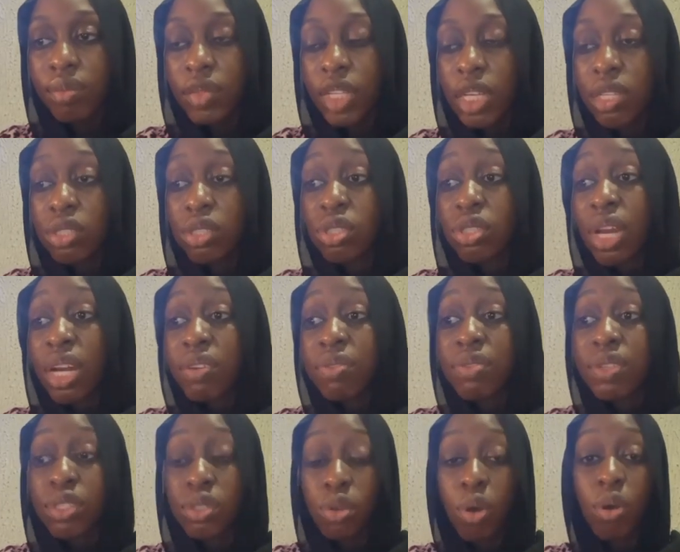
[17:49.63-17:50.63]

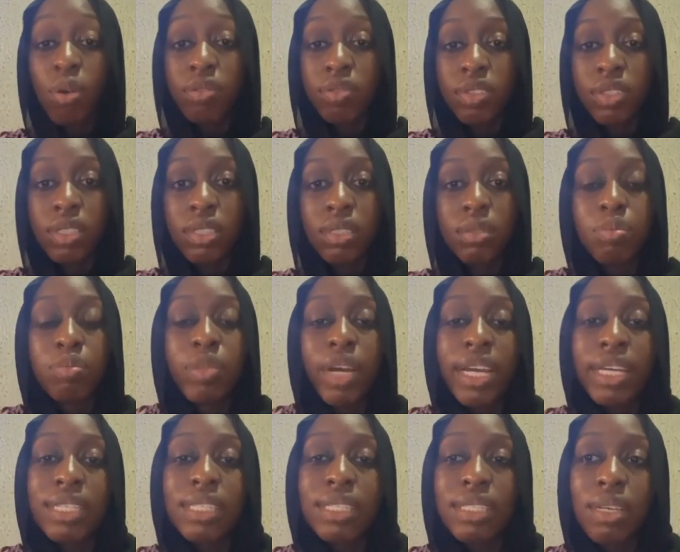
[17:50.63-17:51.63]
resolves by
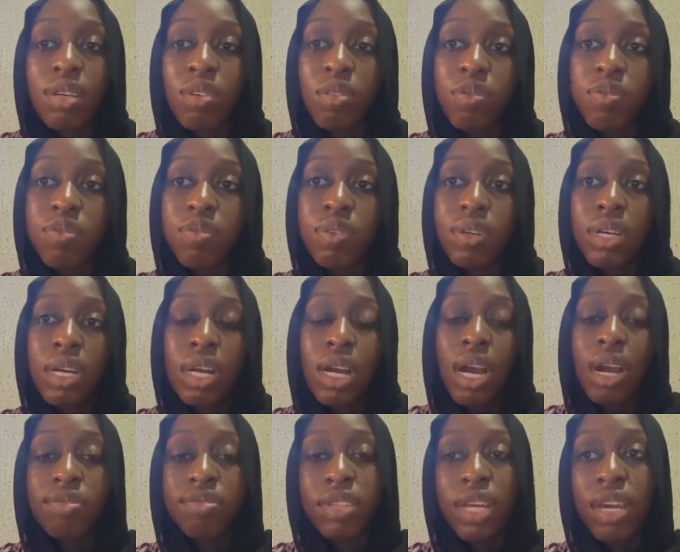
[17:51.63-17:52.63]
itself
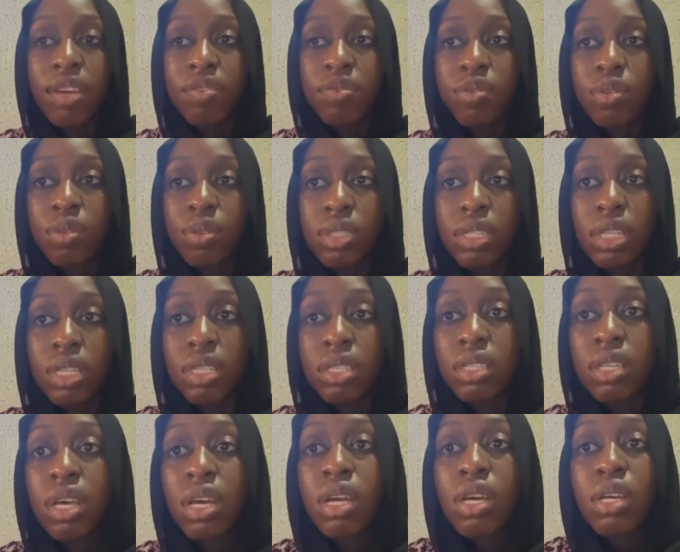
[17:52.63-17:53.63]
after a few
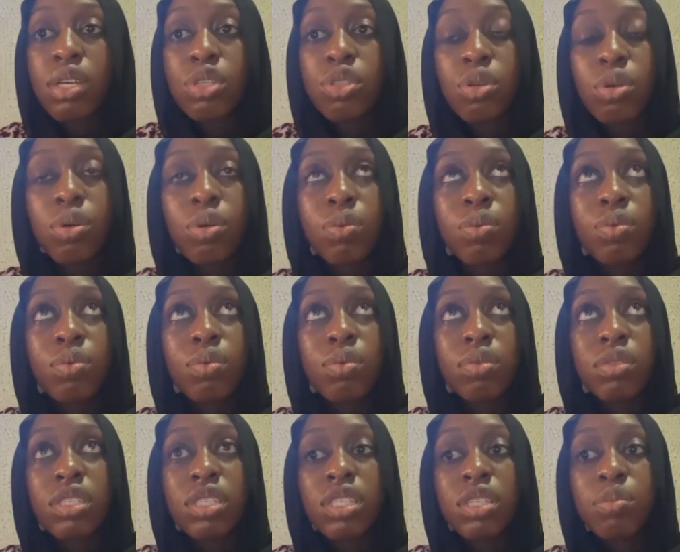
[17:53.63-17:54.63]
days. So
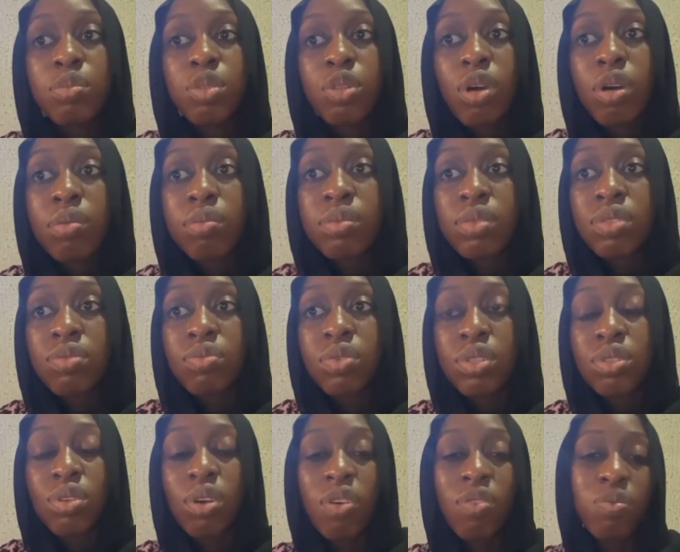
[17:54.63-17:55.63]
symptoms
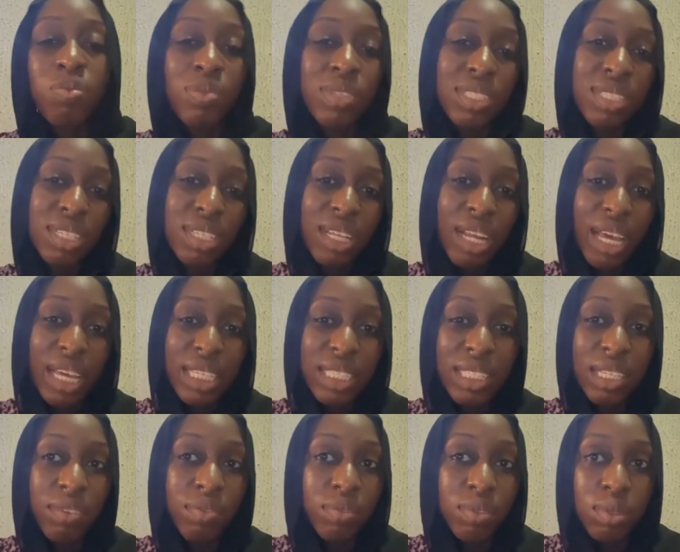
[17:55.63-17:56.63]
resolve within like
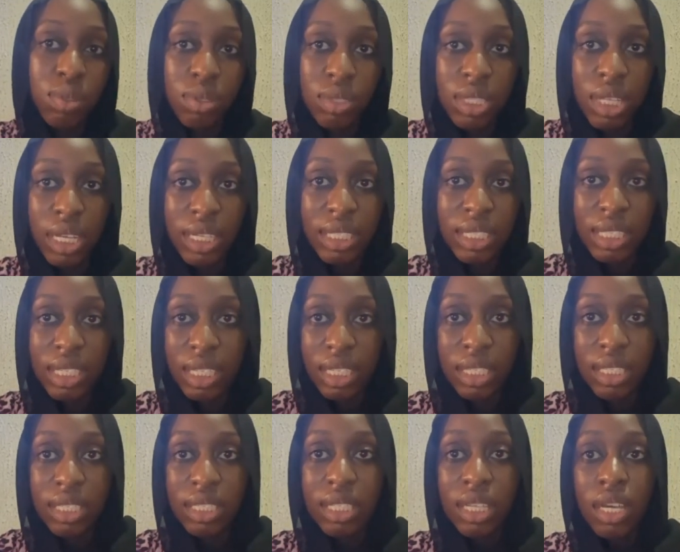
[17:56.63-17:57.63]
7 to 10
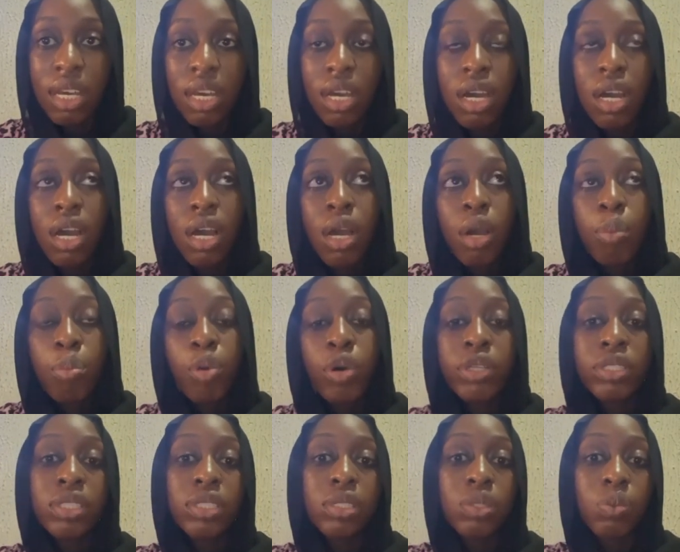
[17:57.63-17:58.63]
days.
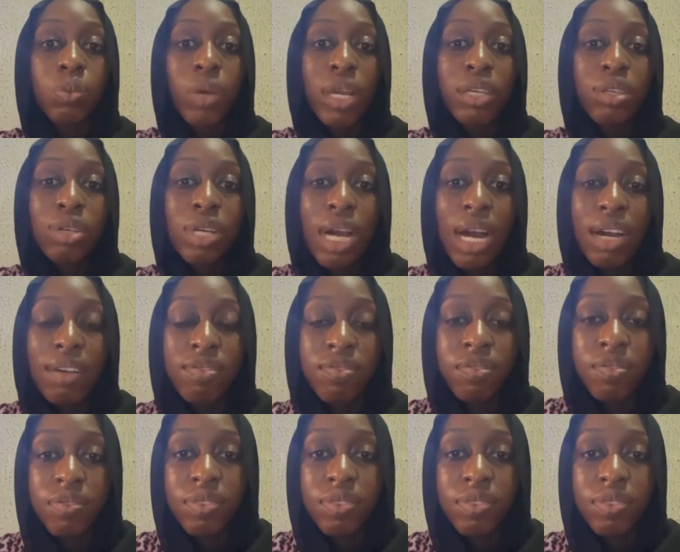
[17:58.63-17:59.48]
But when you have